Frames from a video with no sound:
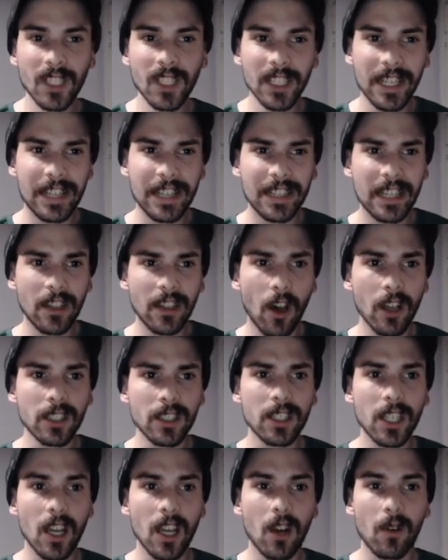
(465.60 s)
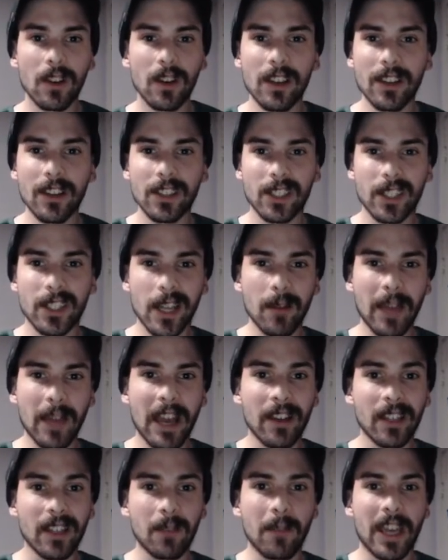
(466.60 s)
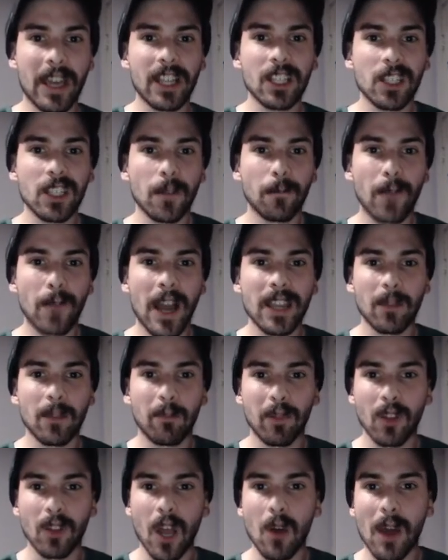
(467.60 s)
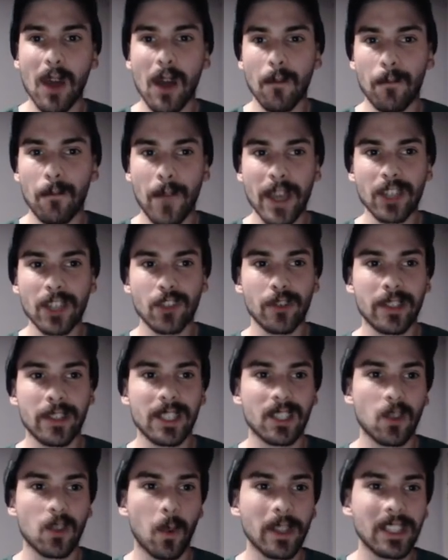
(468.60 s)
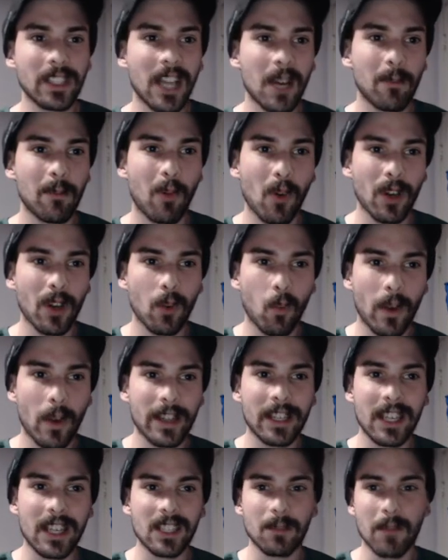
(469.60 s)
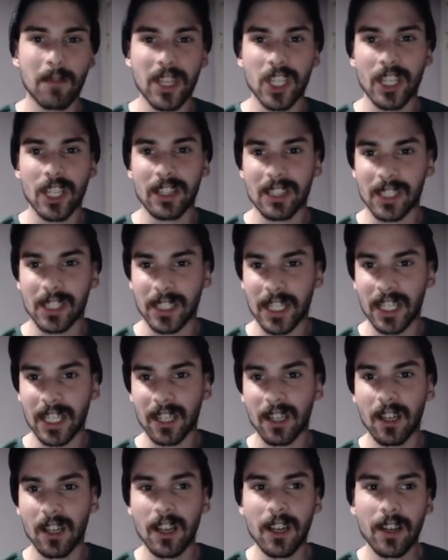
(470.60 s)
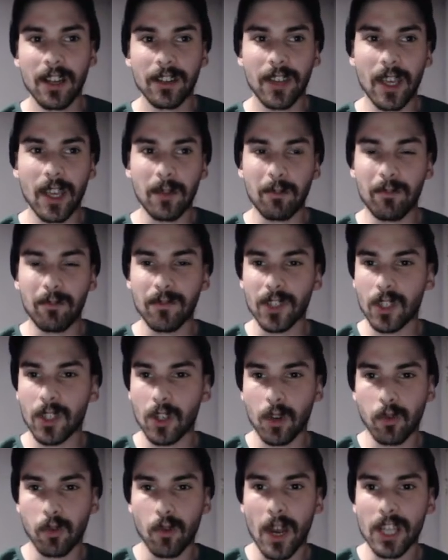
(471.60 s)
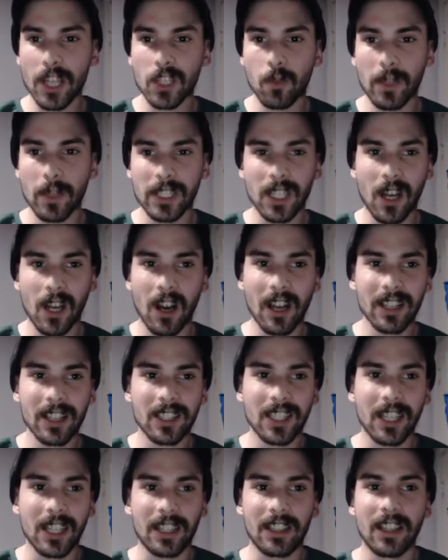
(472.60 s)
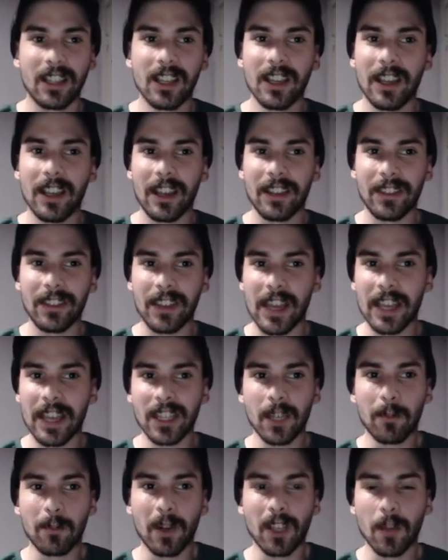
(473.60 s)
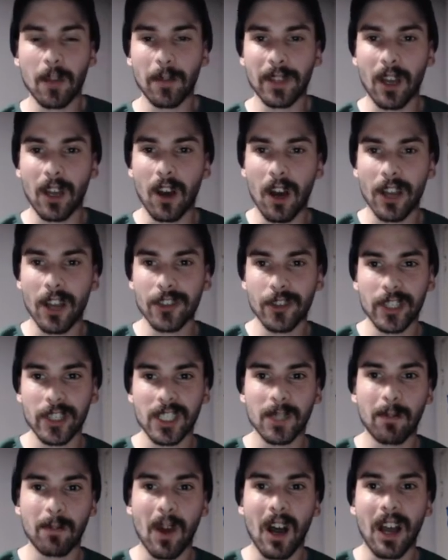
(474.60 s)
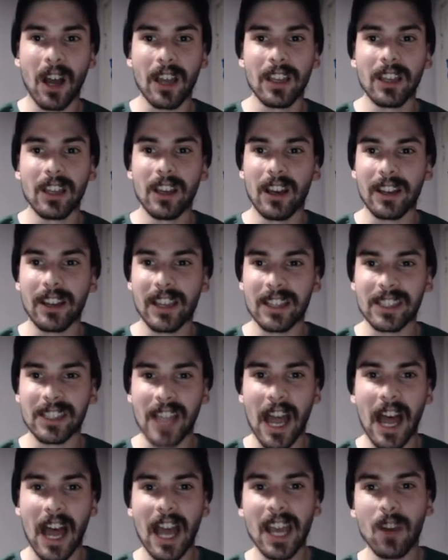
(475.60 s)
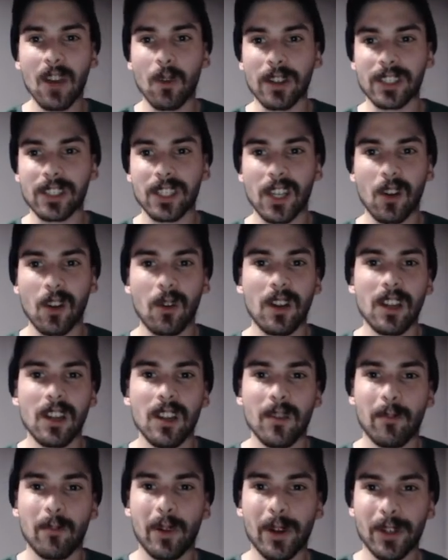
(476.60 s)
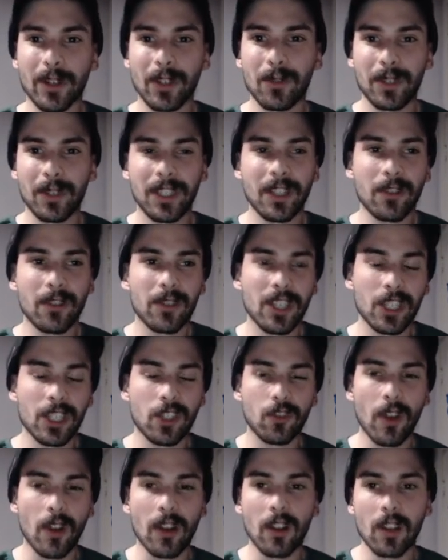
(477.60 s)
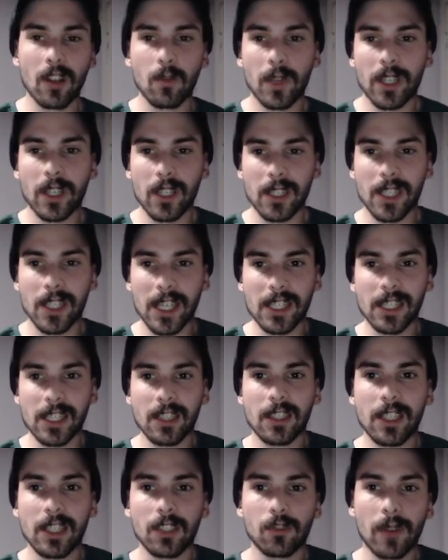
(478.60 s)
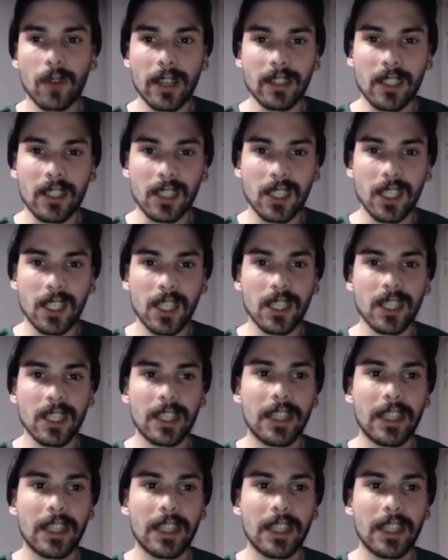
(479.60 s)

And then also, somehow they managed to find blowout victories, a 29-point win against Michigan State. They crushed Wisconsin, and then they put up an 100 spot against Iowa. So Purdue here is just struggling with consistency throughout the season.